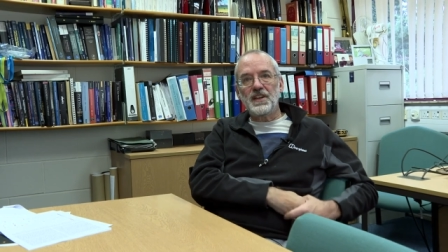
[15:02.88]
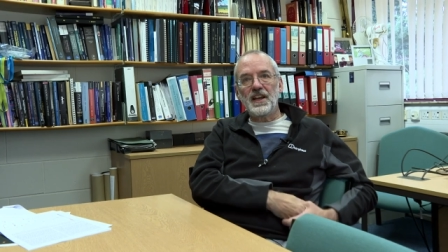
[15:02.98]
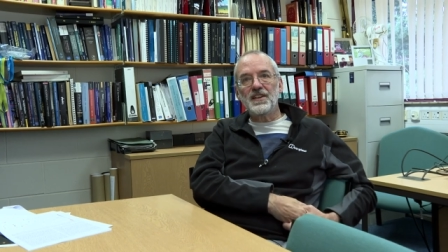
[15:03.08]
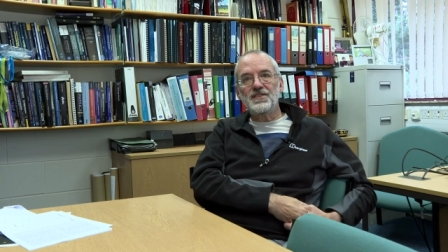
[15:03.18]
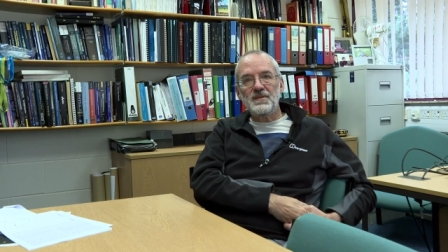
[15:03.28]
of the
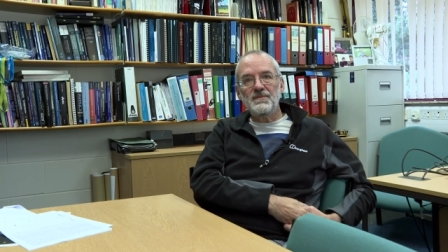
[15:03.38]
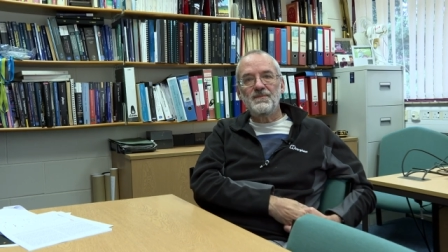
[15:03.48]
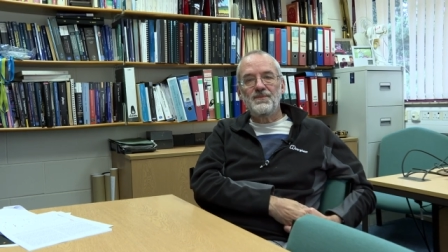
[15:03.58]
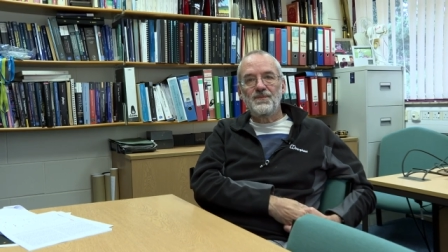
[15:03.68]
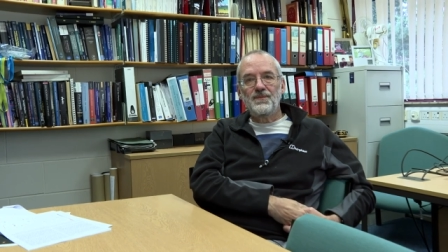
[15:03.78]
galaxy.
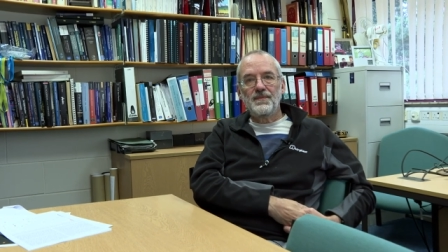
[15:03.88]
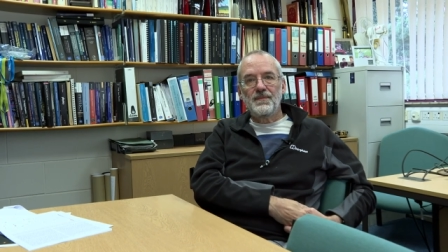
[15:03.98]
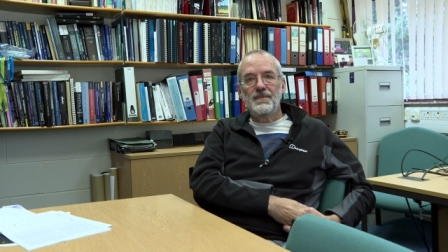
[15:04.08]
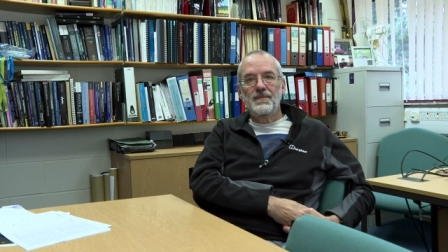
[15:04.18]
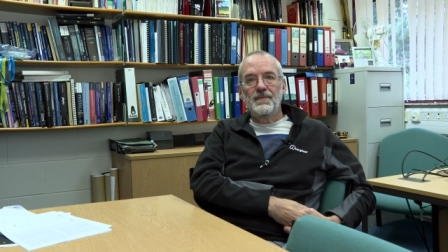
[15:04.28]
What if it's an
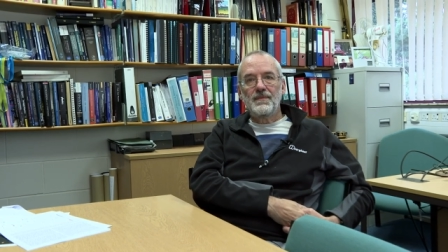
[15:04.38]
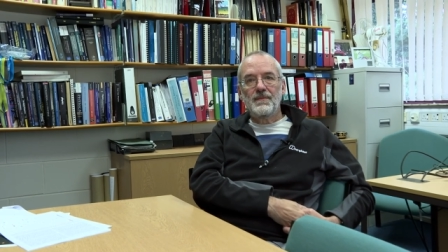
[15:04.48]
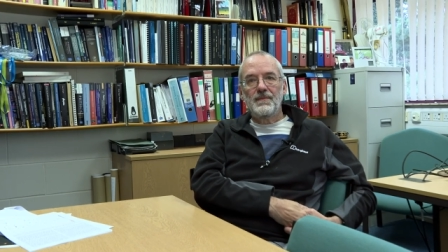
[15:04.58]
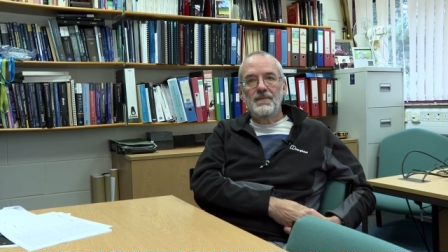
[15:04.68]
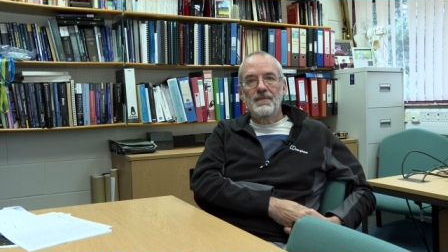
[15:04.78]
irregular
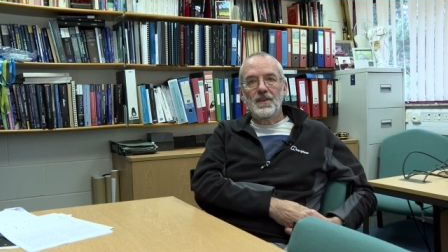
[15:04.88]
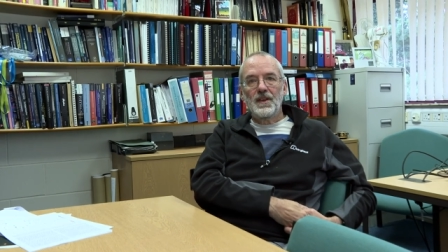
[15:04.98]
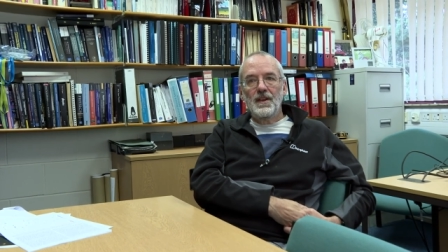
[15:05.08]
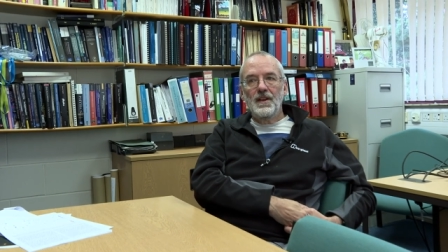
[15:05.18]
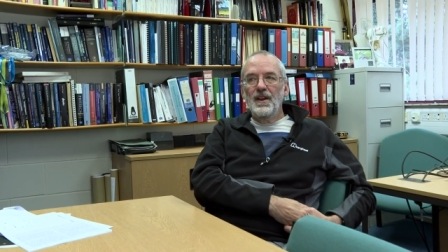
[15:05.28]
object
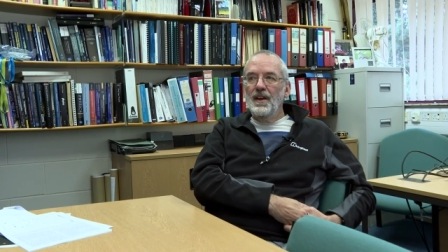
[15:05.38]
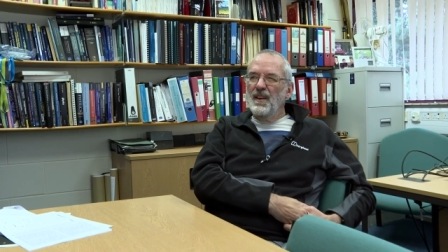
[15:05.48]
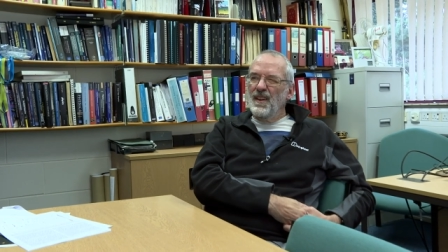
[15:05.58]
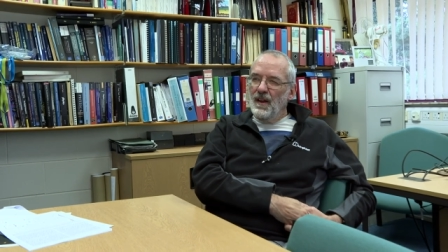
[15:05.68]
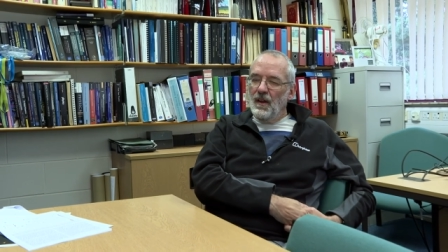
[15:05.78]
that has no
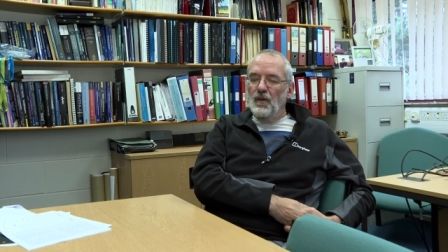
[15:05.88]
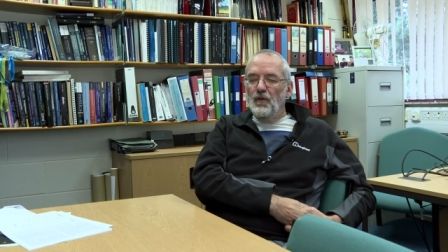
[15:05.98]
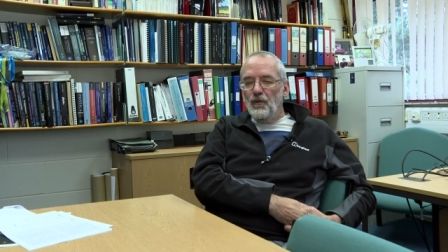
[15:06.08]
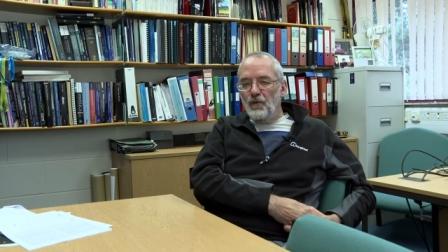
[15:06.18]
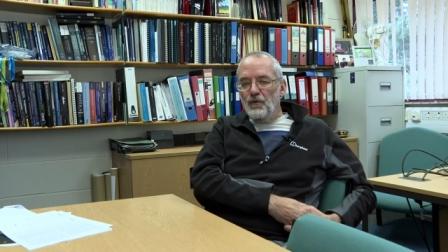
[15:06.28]
obvious
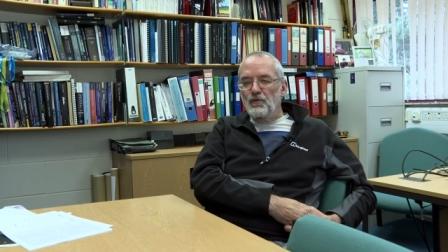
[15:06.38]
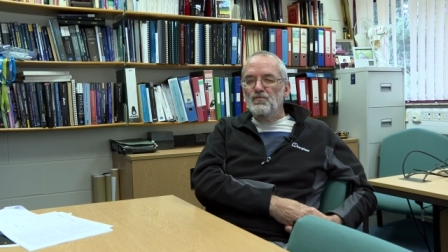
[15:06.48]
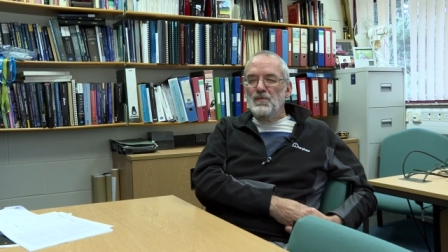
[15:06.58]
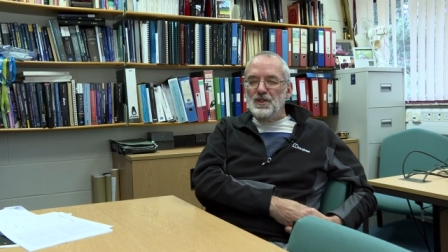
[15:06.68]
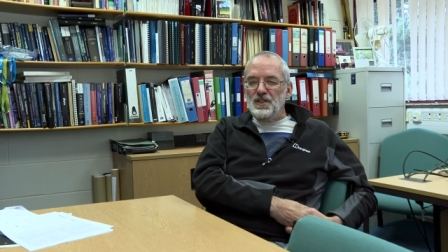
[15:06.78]
centre?
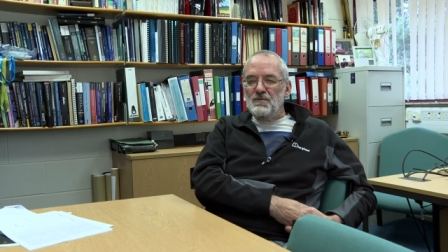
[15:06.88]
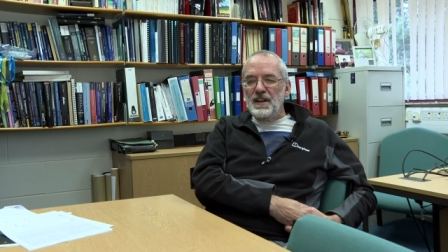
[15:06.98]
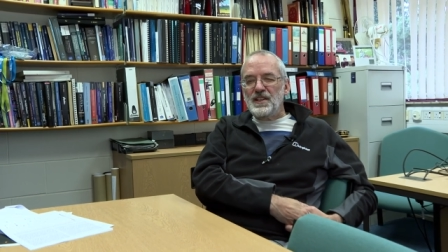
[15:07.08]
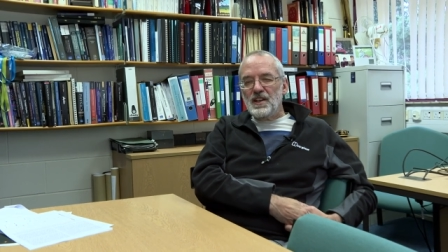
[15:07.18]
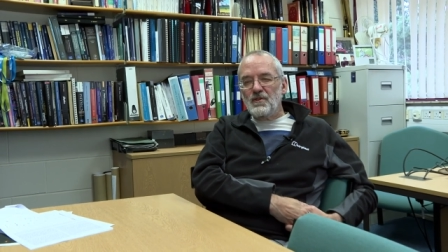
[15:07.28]
Most
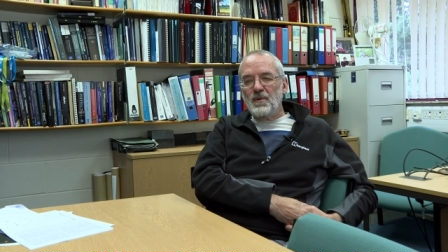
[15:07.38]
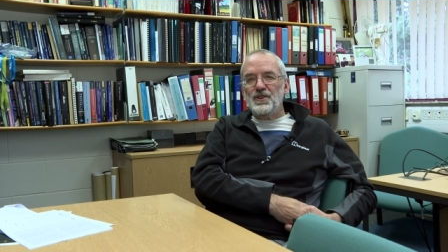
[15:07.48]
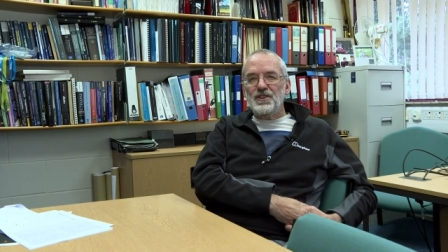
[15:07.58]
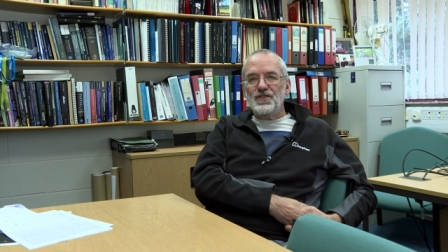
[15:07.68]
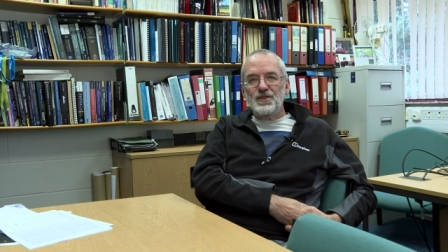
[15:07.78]
irregular
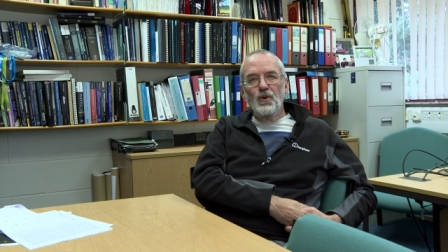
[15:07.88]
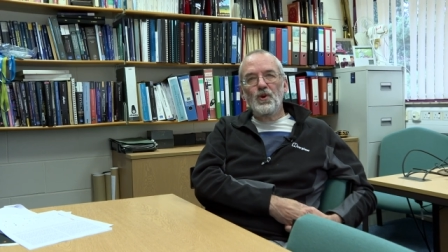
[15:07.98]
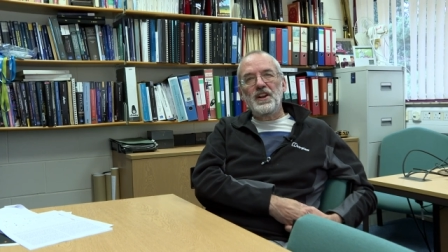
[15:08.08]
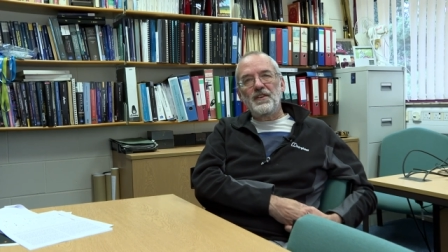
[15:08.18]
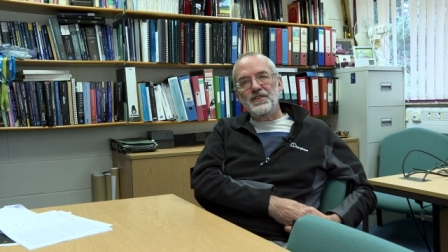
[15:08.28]
objects are
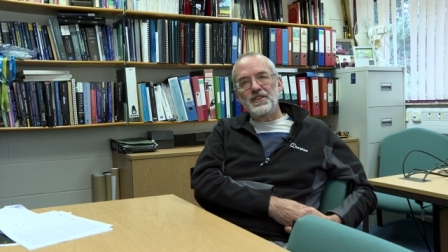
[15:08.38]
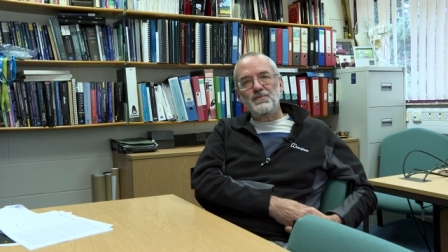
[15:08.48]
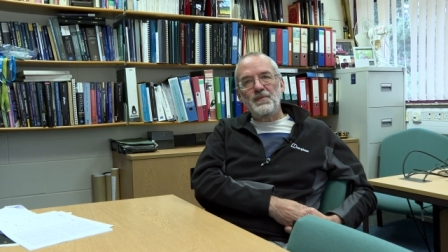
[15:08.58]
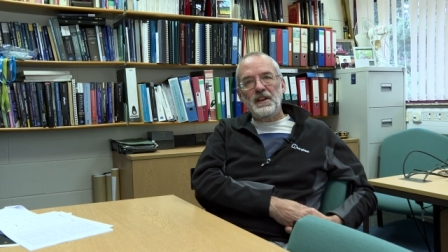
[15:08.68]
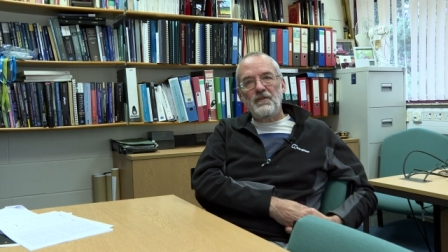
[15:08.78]
small enough it
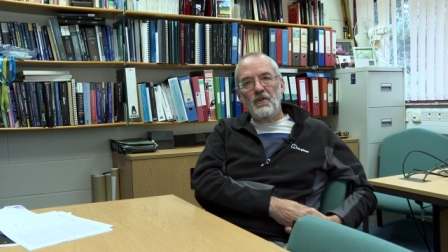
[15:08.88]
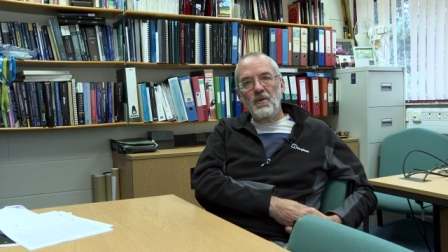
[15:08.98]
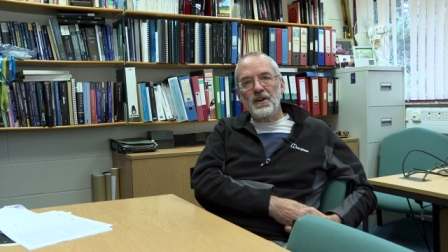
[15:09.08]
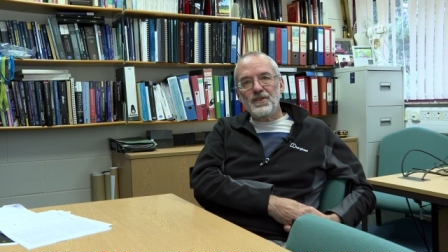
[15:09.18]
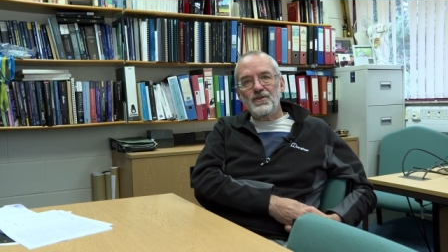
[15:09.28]
doesn't matter very
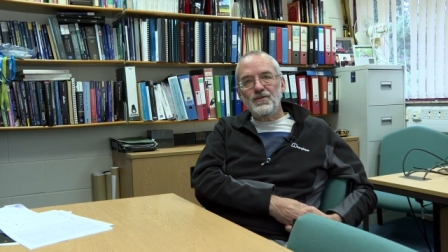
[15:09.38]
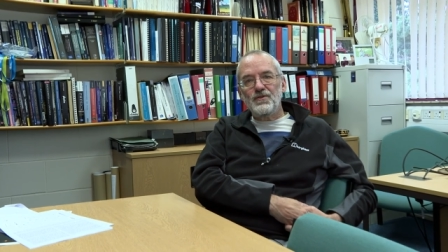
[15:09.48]
much.